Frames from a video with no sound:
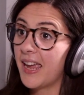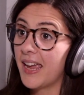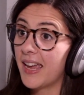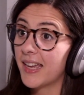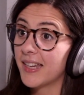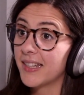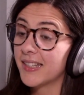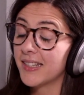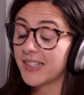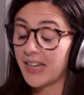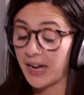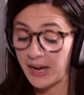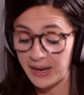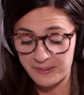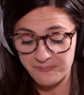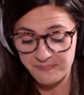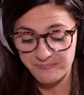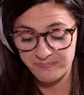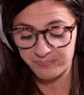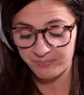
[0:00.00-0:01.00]
And
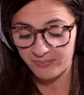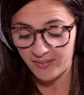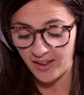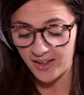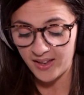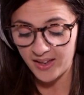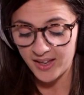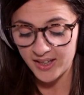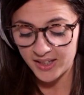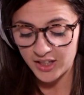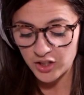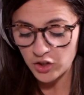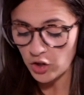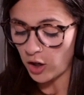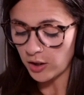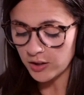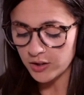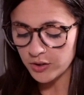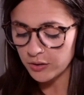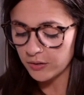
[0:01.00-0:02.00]
can you
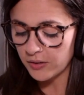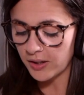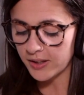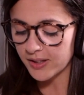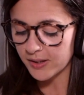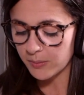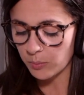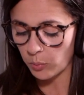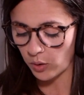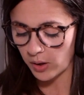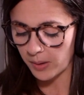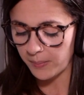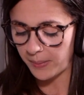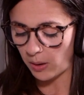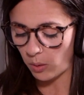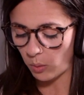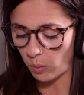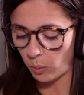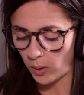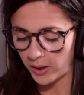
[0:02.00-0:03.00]
talk to us more
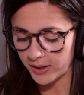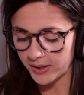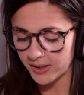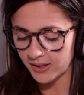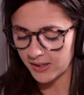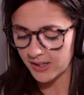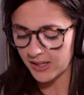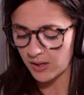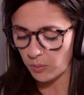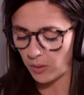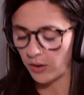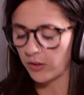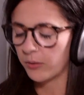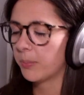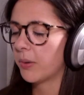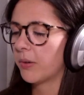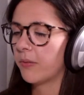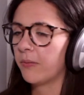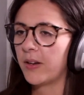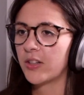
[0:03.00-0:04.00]
about what the Wealth
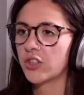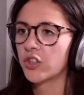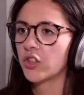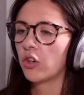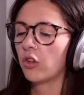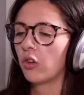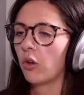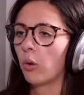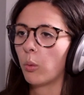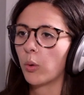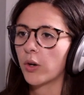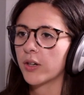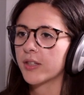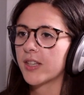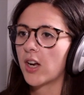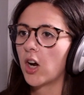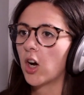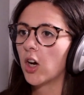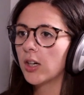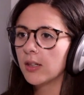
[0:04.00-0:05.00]
Professional Awards
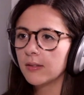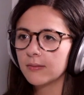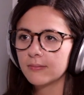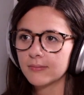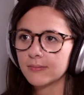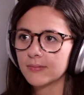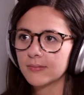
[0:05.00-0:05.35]
are?